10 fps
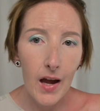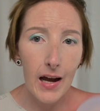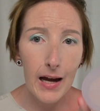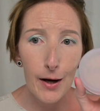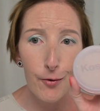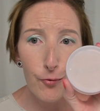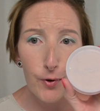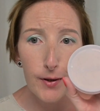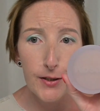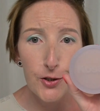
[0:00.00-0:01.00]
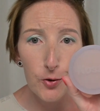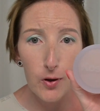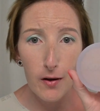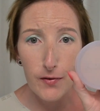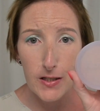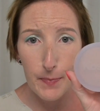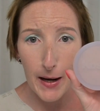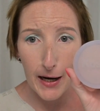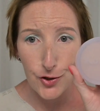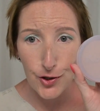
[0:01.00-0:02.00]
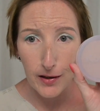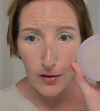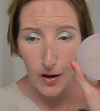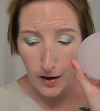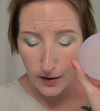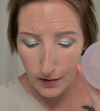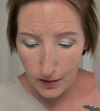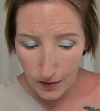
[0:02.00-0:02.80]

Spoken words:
I really do love this packaging a lot.